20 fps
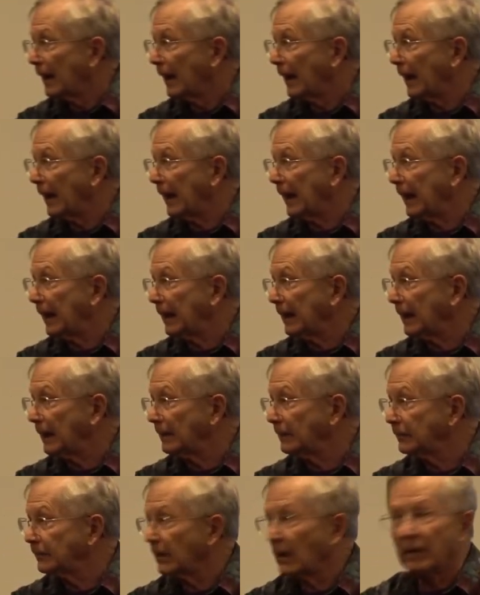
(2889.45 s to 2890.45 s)

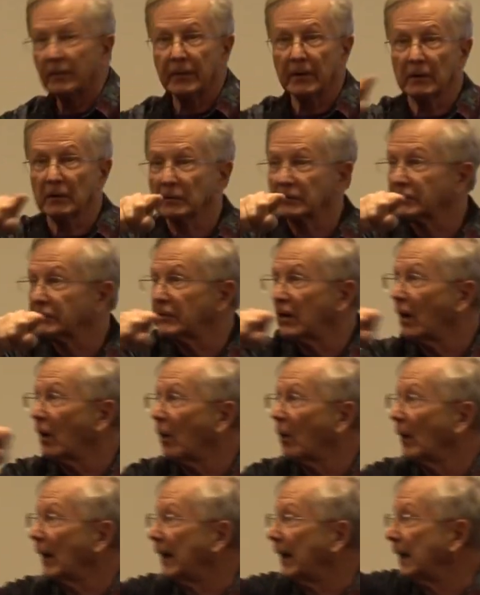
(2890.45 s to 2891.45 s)
And there's
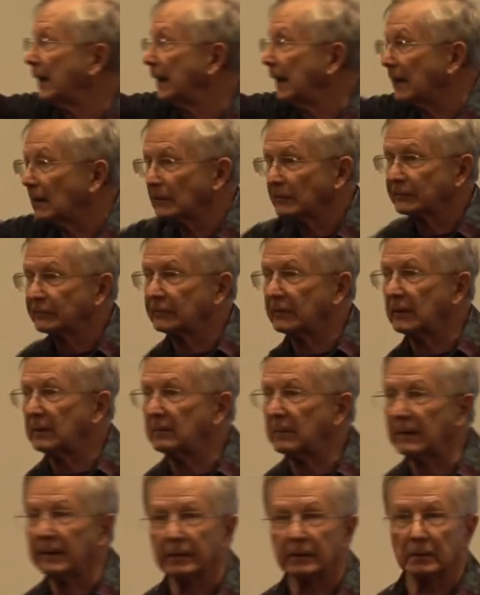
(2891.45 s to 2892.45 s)
no ALC
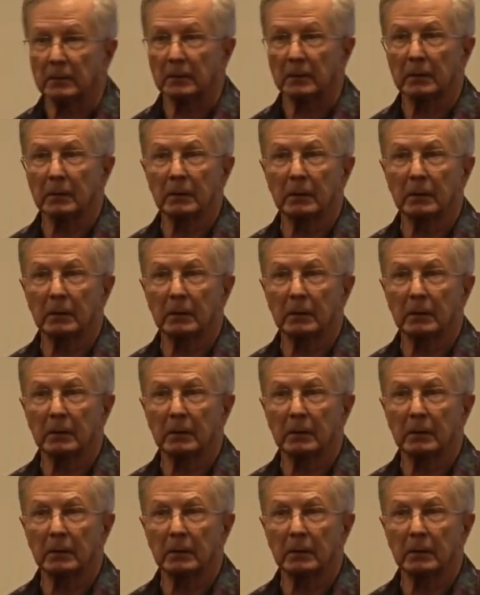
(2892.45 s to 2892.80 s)
meter.